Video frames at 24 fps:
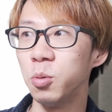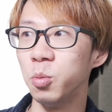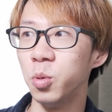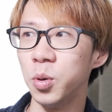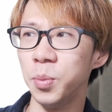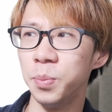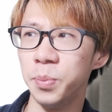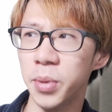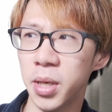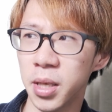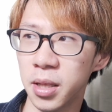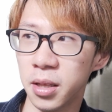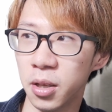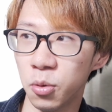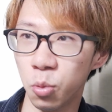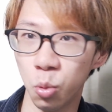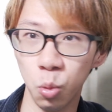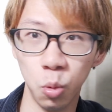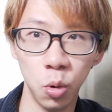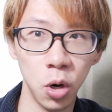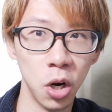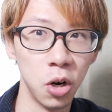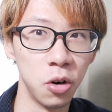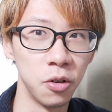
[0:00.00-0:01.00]
would be the
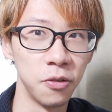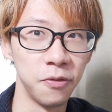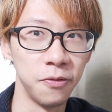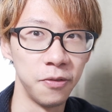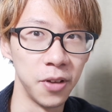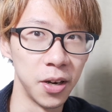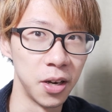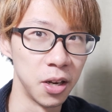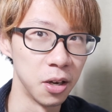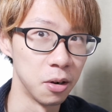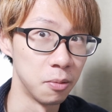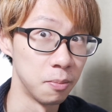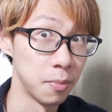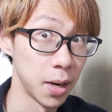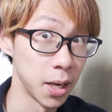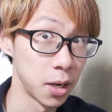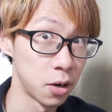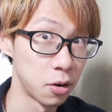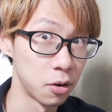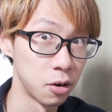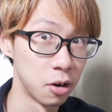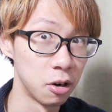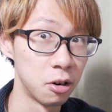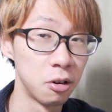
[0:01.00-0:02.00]
Rode Video
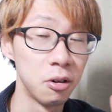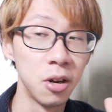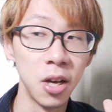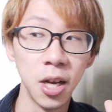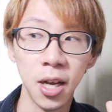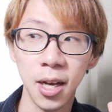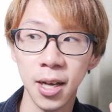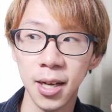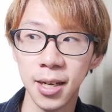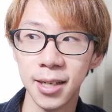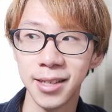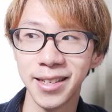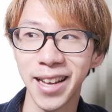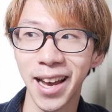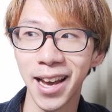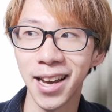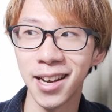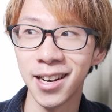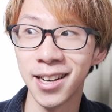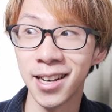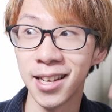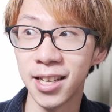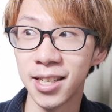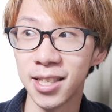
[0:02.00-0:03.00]
Micro
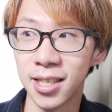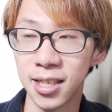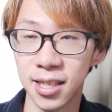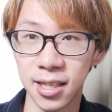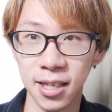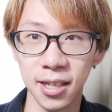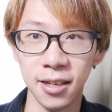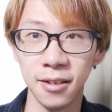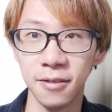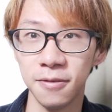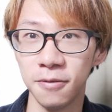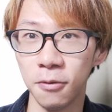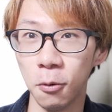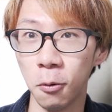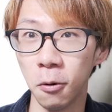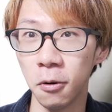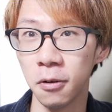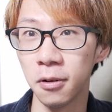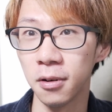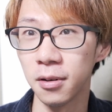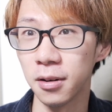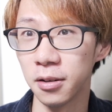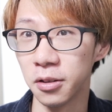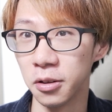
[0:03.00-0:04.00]
Deities
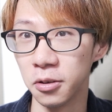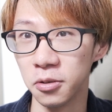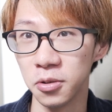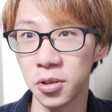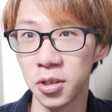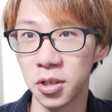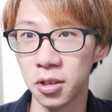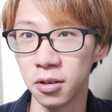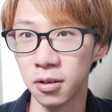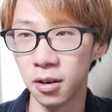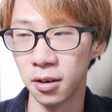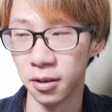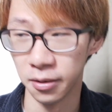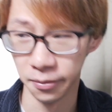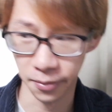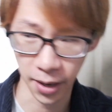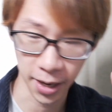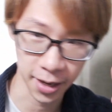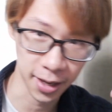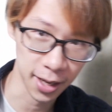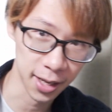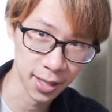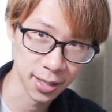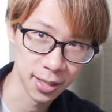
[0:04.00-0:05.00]
D4. Those two are,
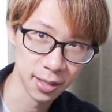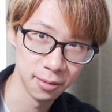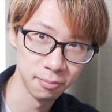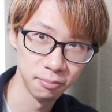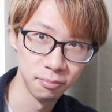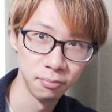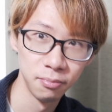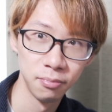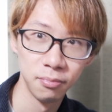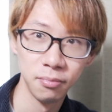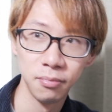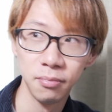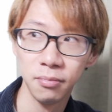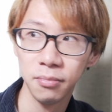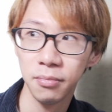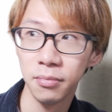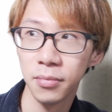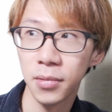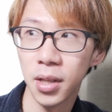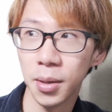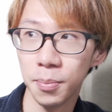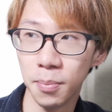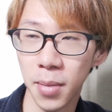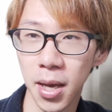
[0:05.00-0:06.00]
I guess,
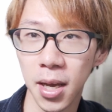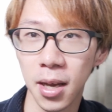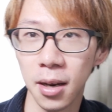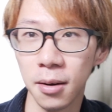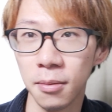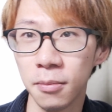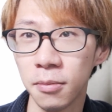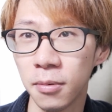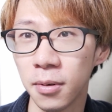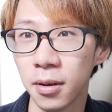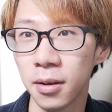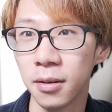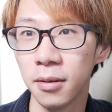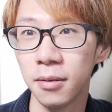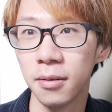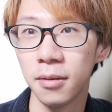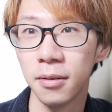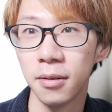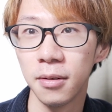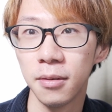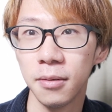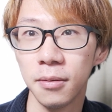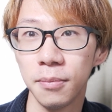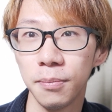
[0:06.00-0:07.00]
the main
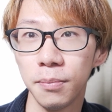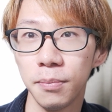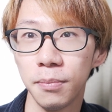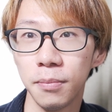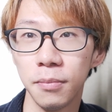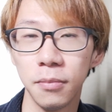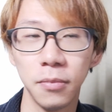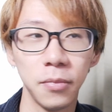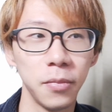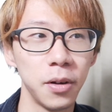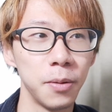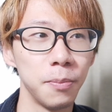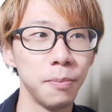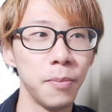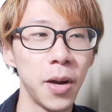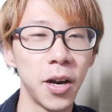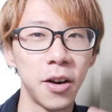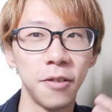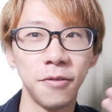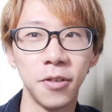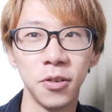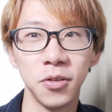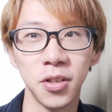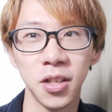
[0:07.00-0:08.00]

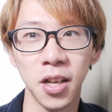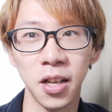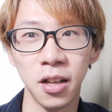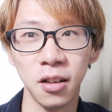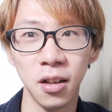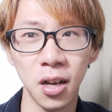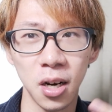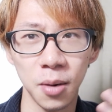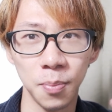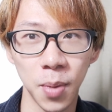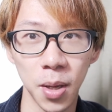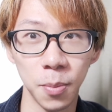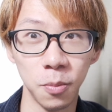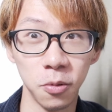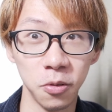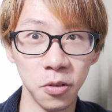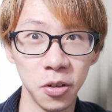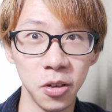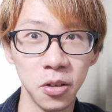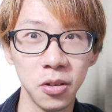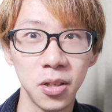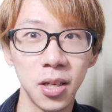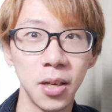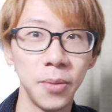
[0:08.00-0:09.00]
microphones that a lot of people
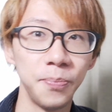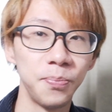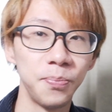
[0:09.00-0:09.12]
use.